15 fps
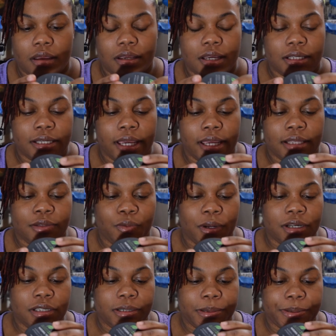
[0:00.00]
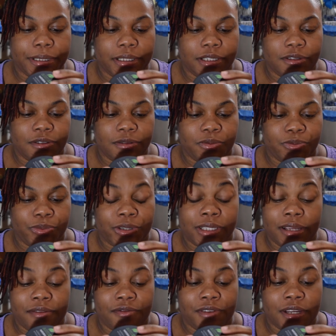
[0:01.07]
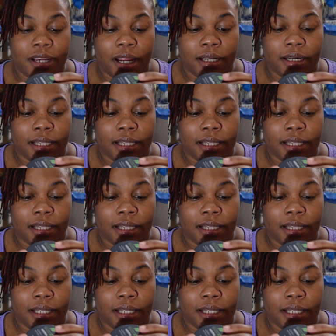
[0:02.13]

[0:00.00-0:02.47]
it's 100% vegan.